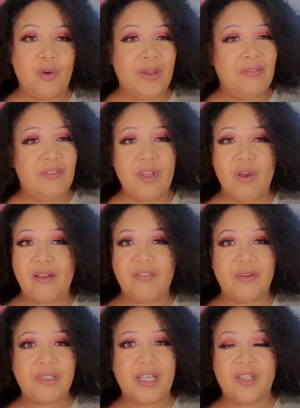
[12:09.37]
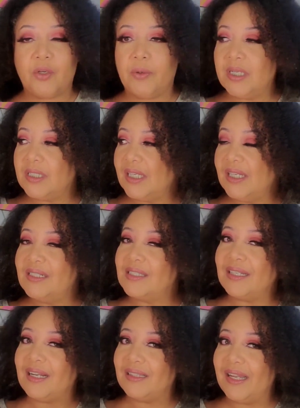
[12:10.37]
even though I've always had the green
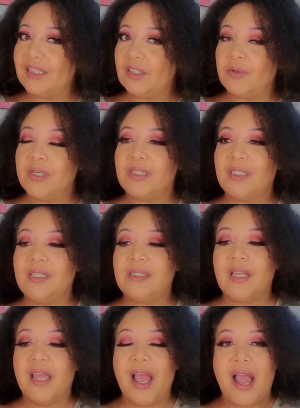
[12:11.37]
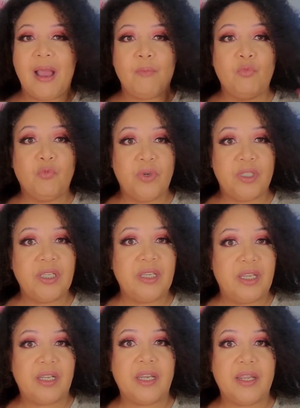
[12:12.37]
teas and I like the green teas, I'm really
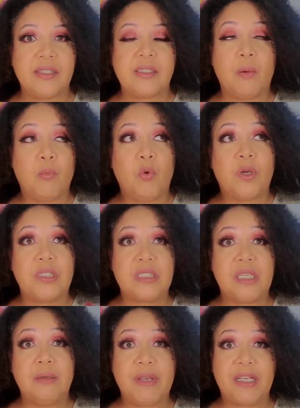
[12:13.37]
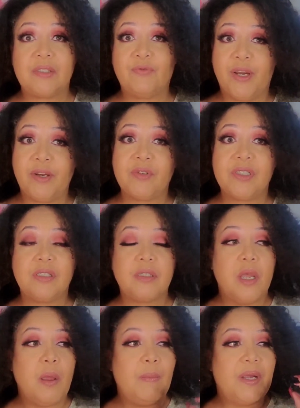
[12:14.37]
getting into more tea-based fragrances
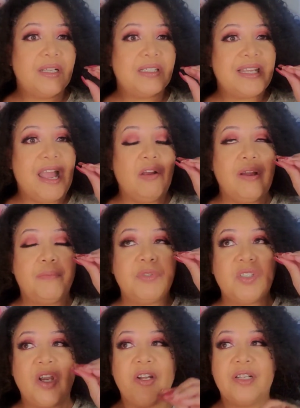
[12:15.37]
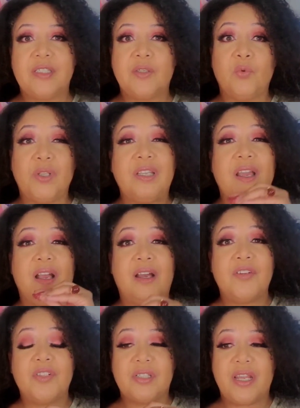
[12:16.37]
because now I'm starting to really
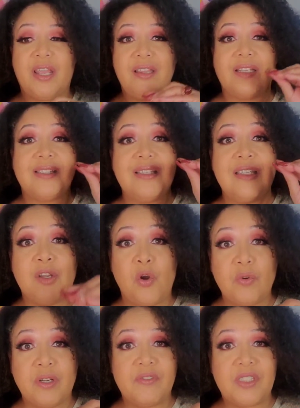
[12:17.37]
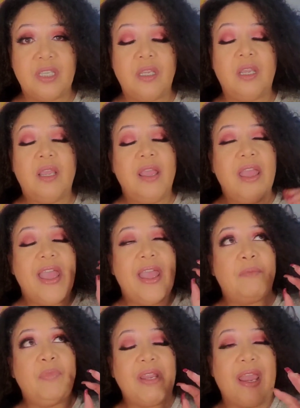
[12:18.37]
understand the note of tea
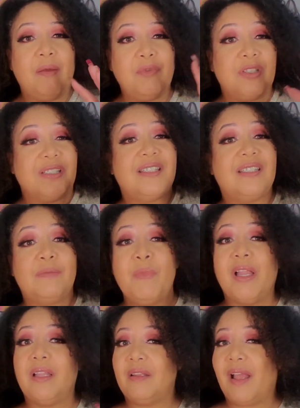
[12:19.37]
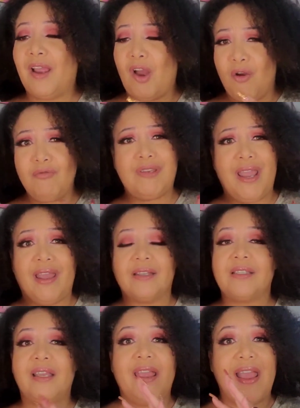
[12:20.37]
and be able to smell it like, oh
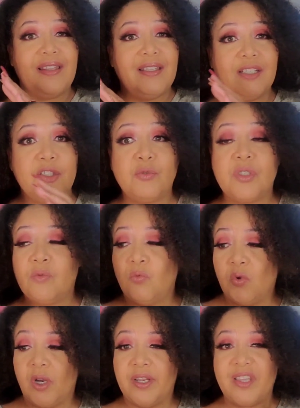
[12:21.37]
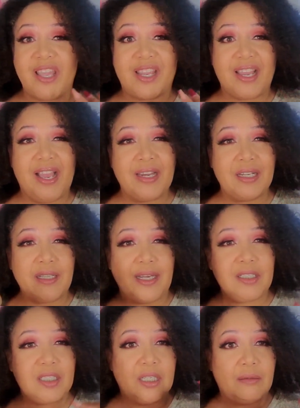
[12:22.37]
yes. And this was the one that kind of
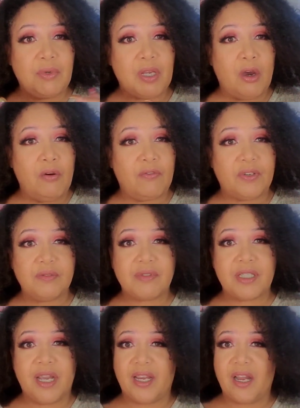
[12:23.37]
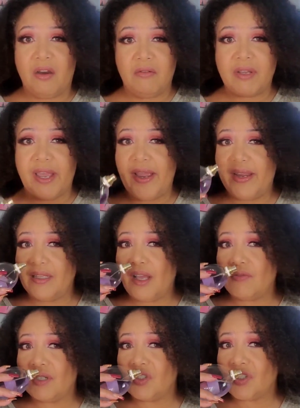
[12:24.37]
like took me over. It was like, okay,
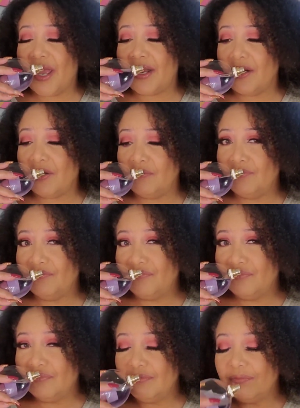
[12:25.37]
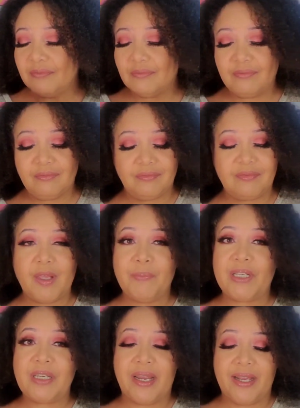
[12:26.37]
Lotus Shadow.
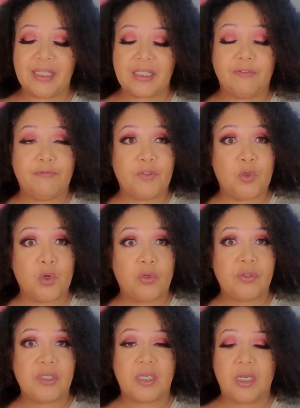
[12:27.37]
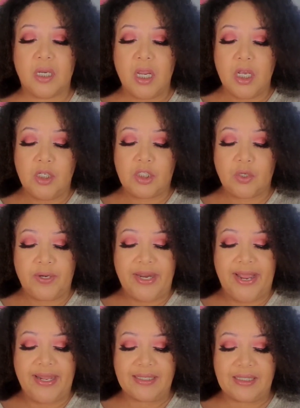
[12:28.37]
But yeah, it's a floral tea. So
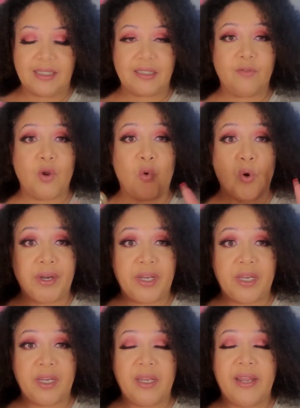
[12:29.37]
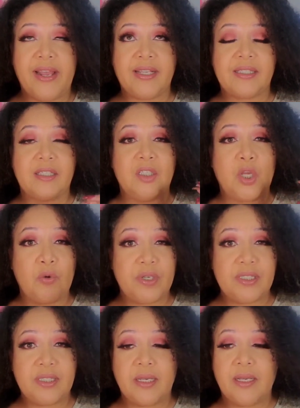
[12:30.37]
it has this orchid, it has the
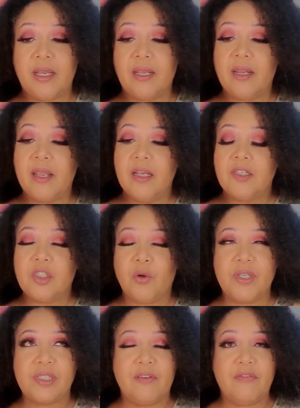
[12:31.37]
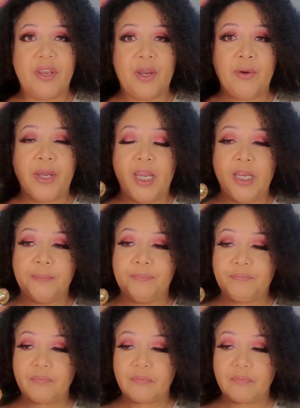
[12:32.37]
lotus in it. So it's a very